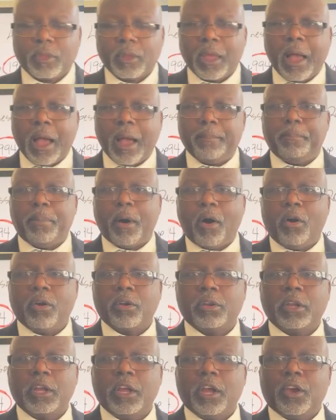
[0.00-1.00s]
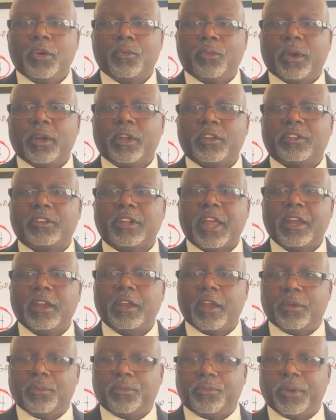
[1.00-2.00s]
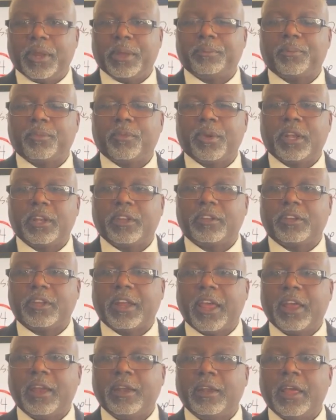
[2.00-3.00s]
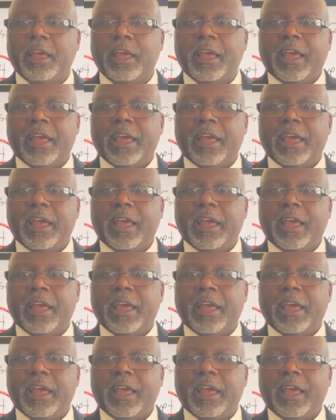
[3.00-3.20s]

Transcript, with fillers: I bought real estate and flipped real estate.